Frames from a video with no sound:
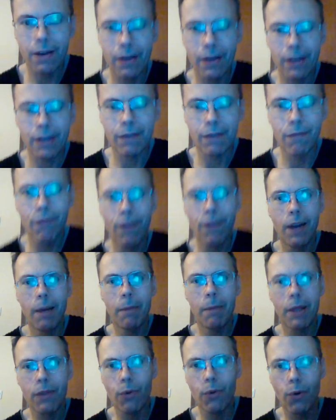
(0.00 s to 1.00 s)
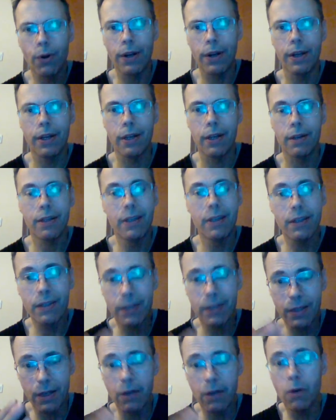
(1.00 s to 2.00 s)
inflammatory
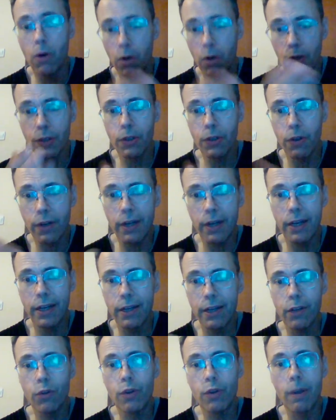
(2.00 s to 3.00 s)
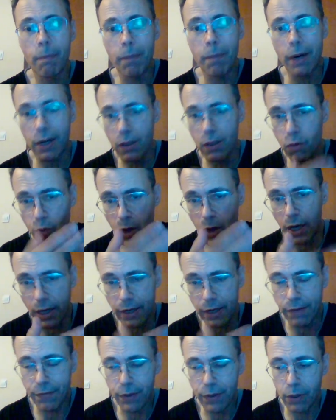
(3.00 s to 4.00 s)
is also related to the part
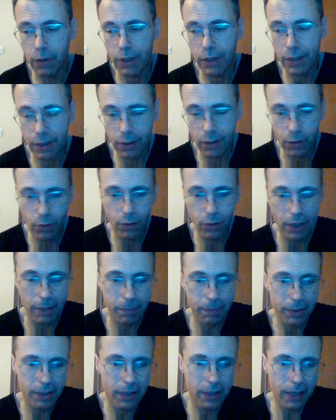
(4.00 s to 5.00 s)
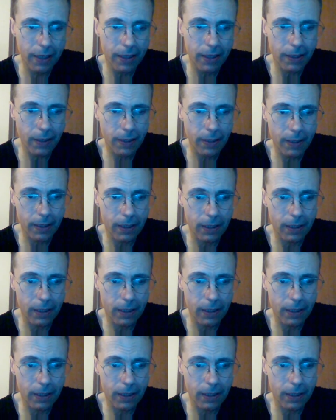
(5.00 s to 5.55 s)
one. If you're going to go upstairs,